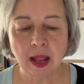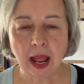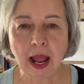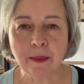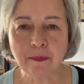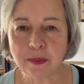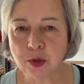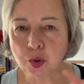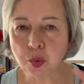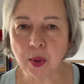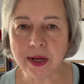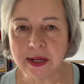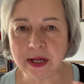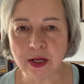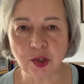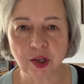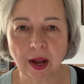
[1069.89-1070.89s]
And between
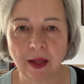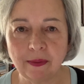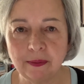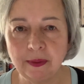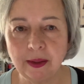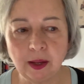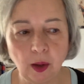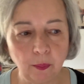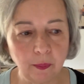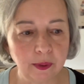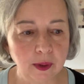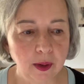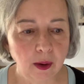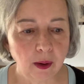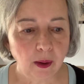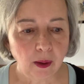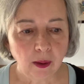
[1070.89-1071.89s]
each other, they're going,
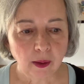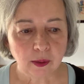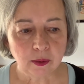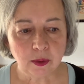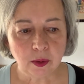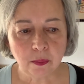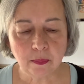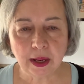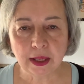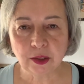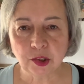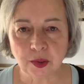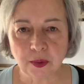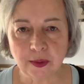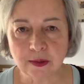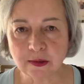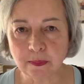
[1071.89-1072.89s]
oh, can you
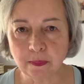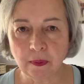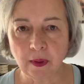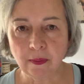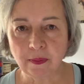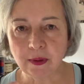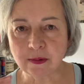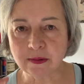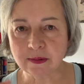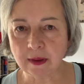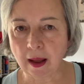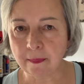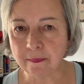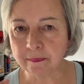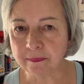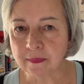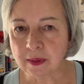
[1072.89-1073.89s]
imagine this
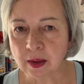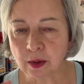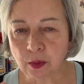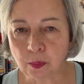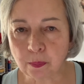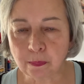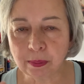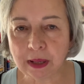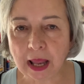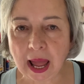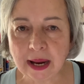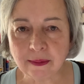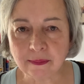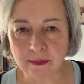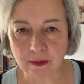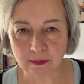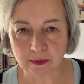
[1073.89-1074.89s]

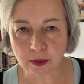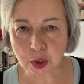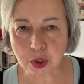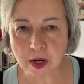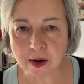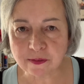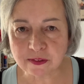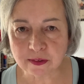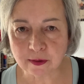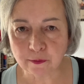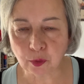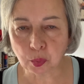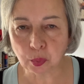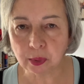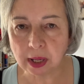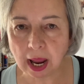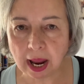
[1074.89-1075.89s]
plate that the chefs have
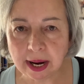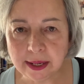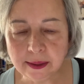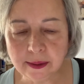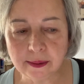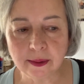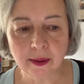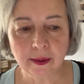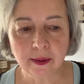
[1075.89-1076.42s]
created,